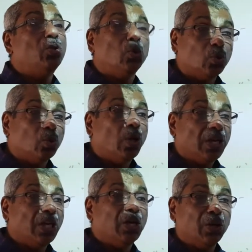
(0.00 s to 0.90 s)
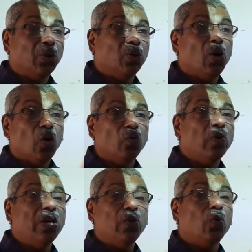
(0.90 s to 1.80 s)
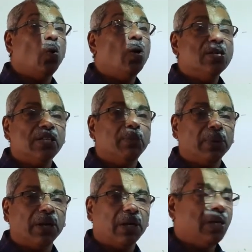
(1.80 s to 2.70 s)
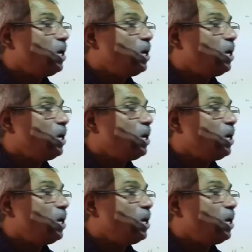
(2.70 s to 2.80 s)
2 into VO separately.